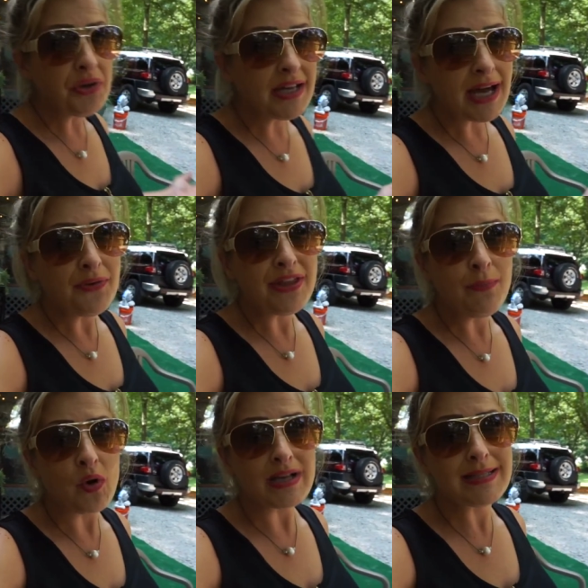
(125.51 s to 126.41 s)
can go with a
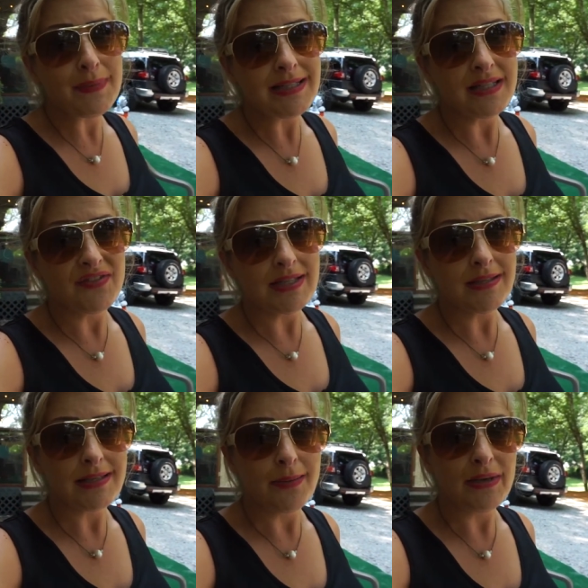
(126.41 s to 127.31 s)
more expensive system,